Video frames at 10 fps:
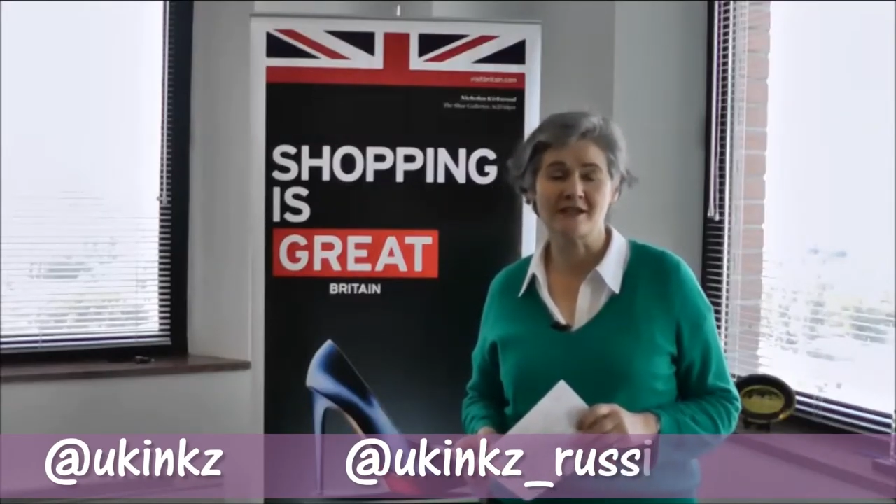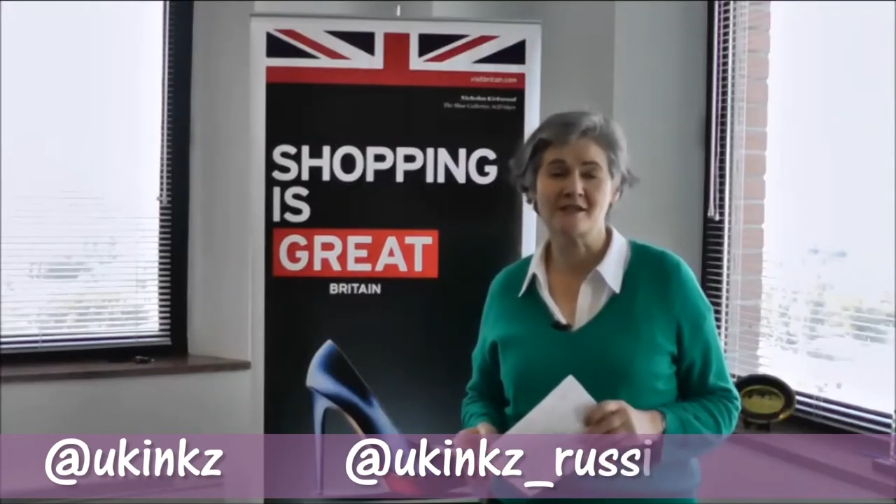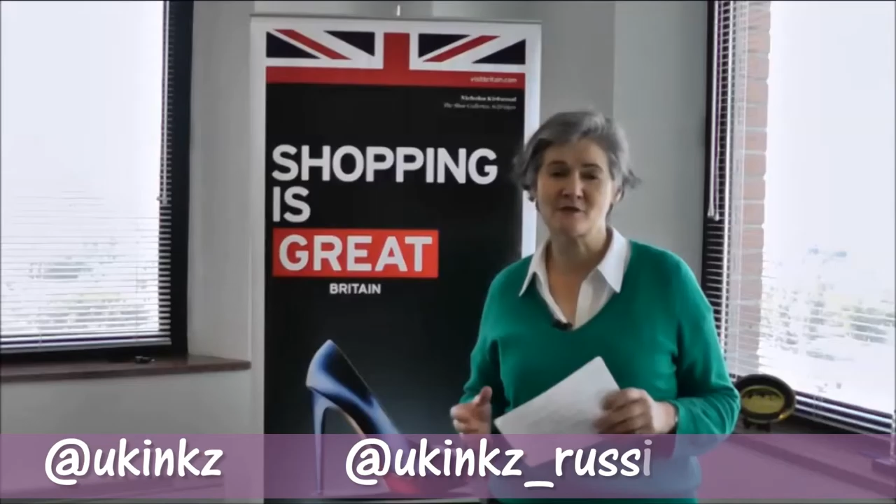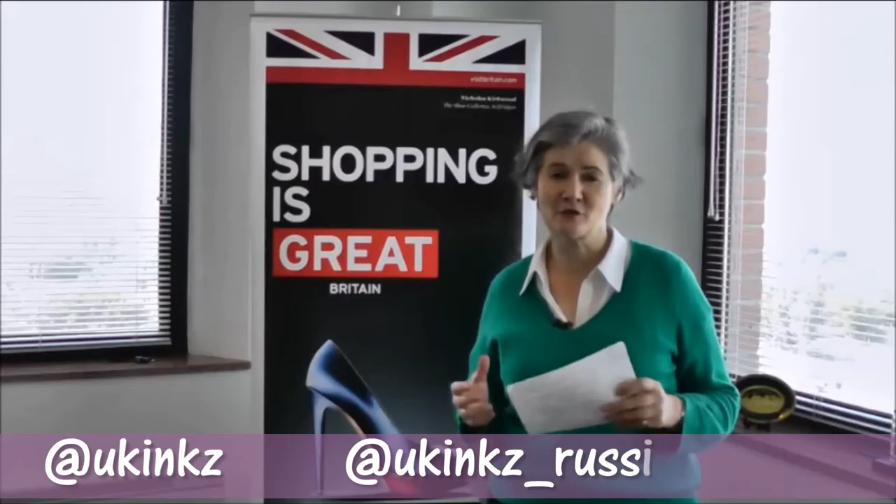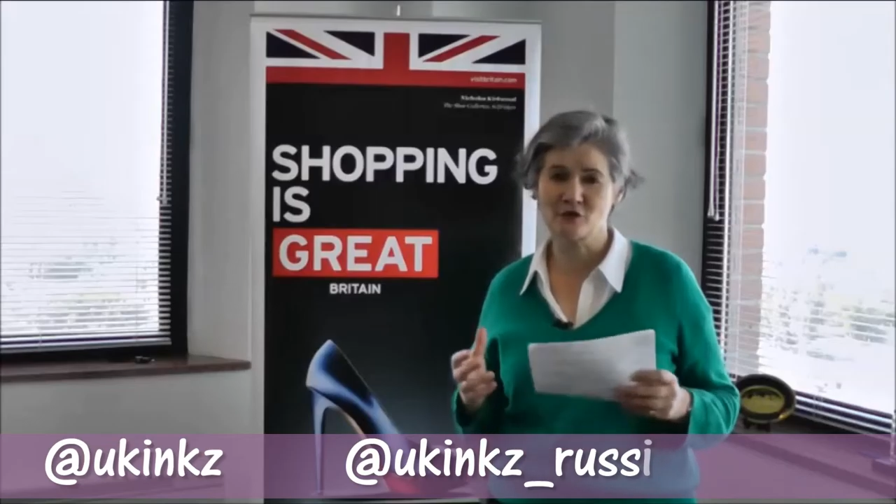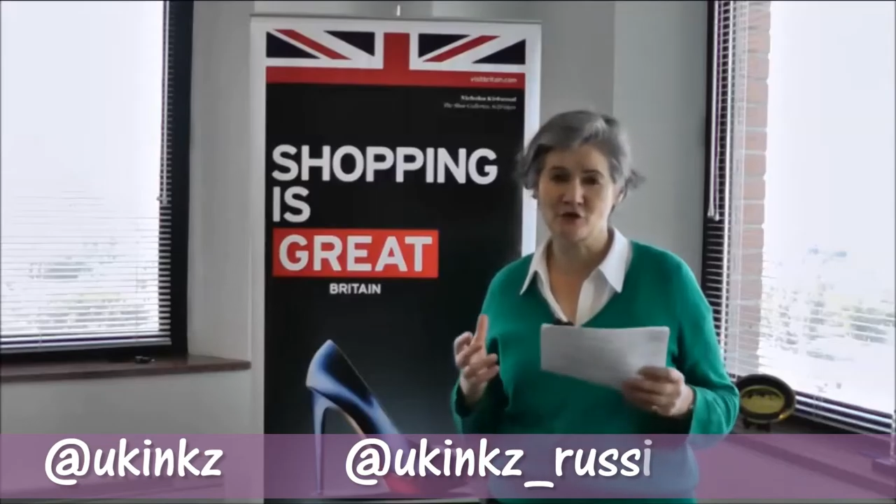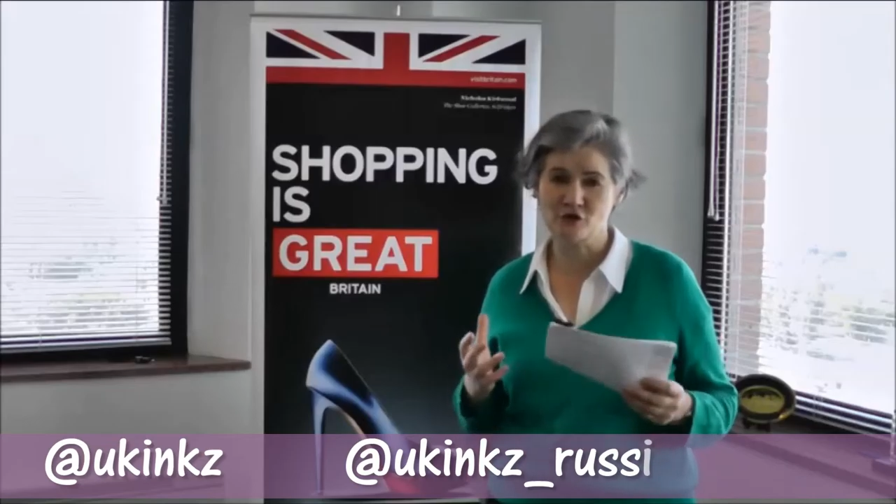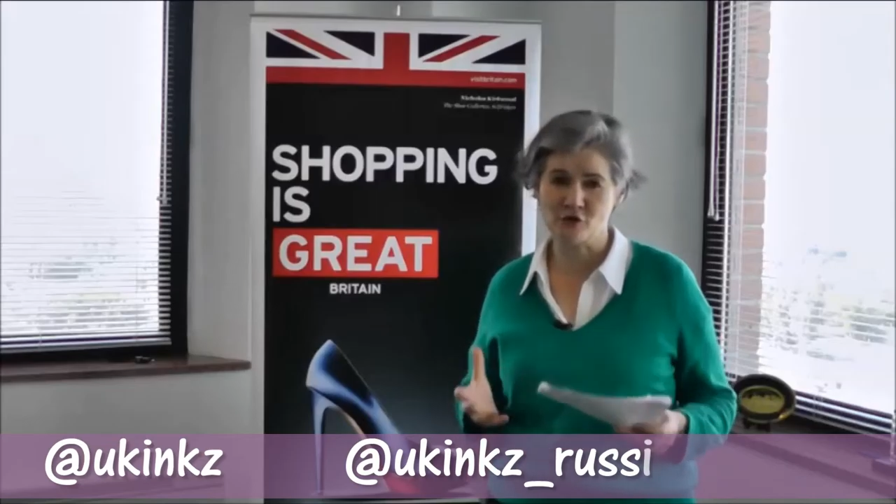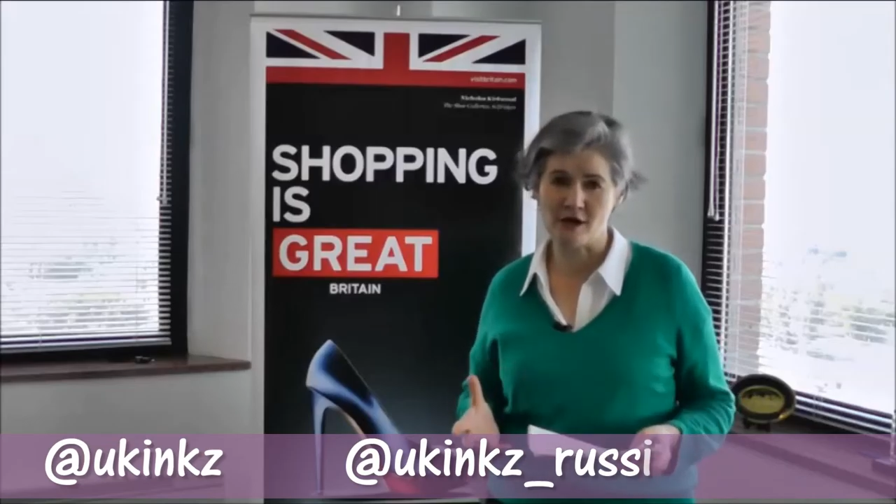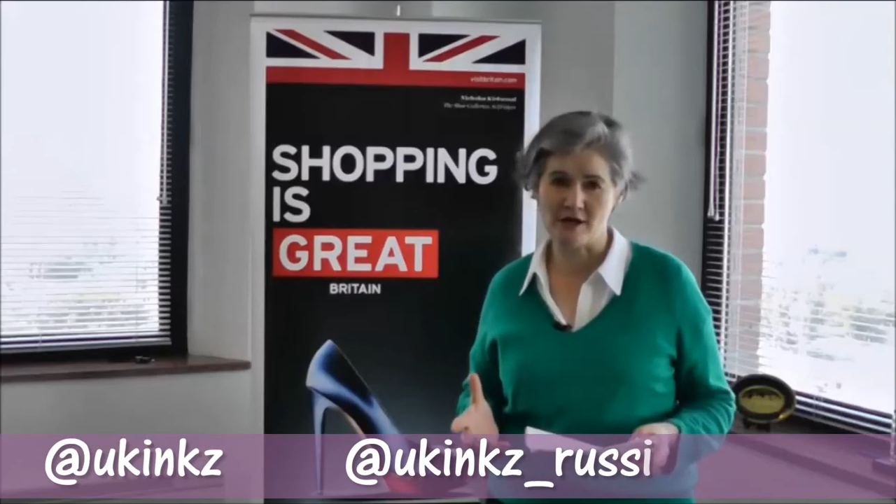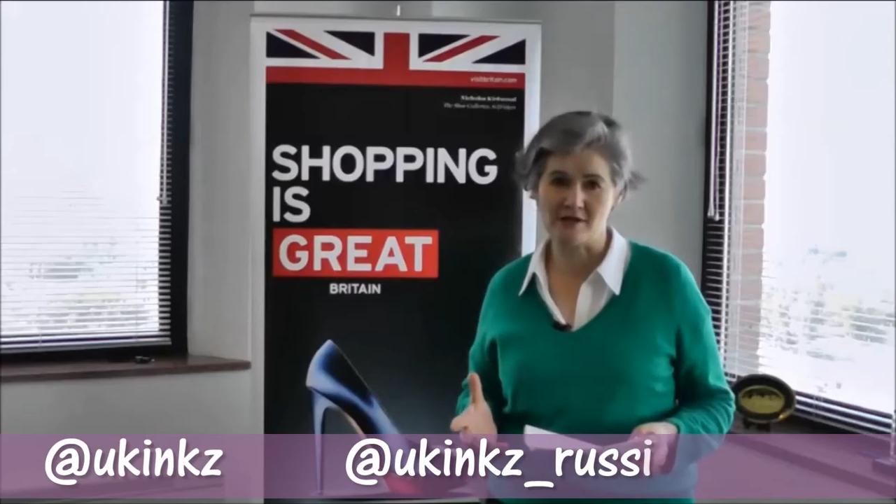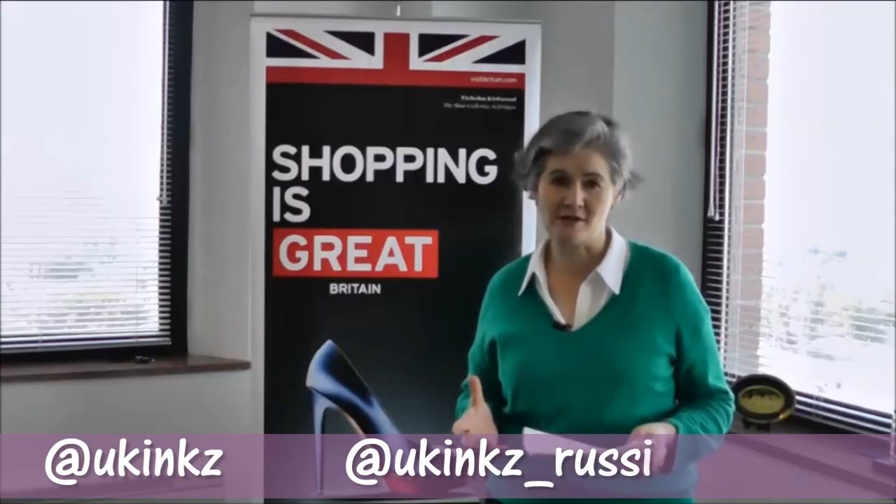It's for the trade,